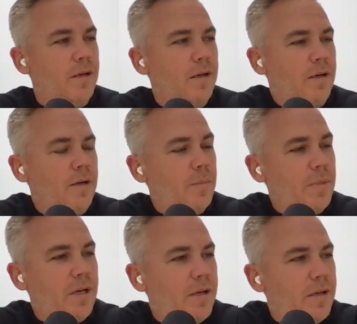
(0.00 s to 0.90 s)

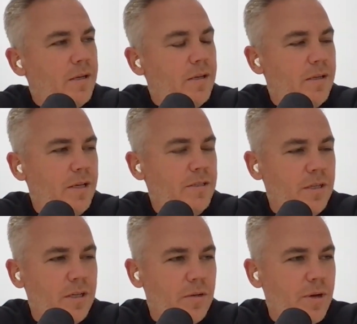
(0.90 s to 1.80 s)
That's
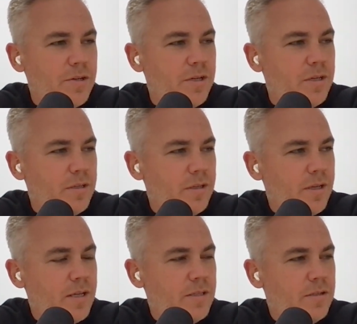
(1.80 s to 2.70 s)
a good question.
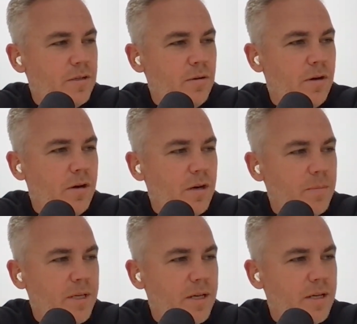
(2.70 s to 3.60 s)
It's so
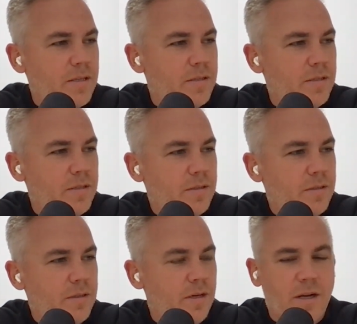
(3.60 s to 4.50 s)
hard because
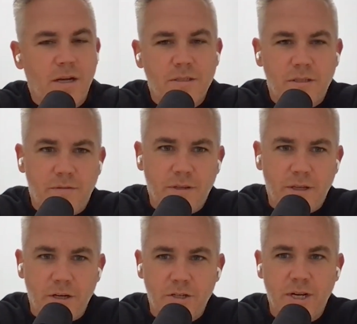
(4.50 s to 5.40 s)
you constantly feel
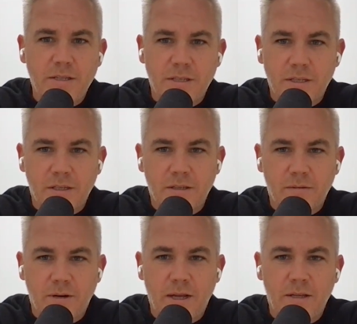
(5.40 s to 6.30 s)
like you're chasing,
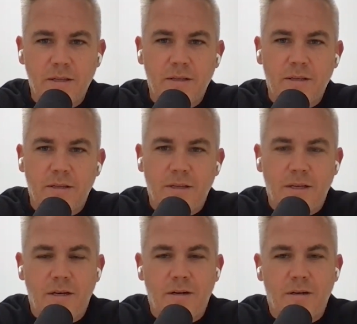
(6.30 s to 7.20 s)
right?
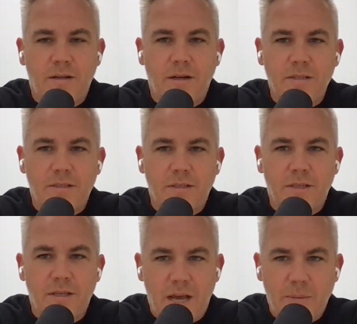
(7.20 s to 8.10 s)
And you're
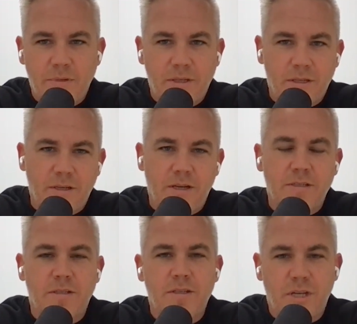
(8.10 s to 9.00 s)
constantly adapting and
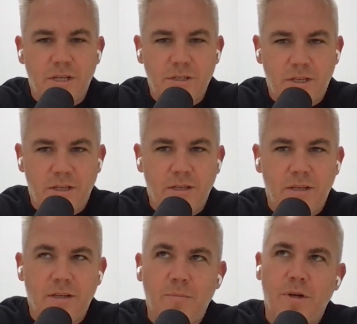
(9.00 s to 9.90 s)
constantly changing,
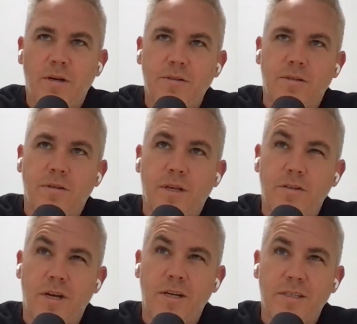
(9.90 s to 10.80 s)
but also like
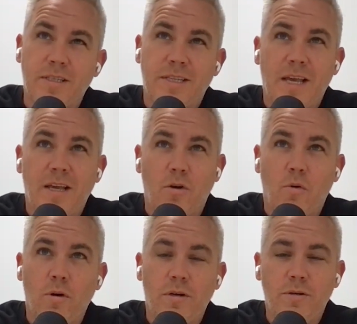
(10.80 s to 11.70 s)
trying to stay
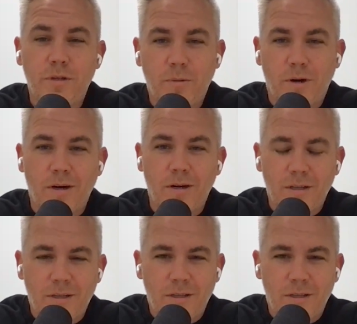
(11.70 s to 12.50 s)
core to who you are,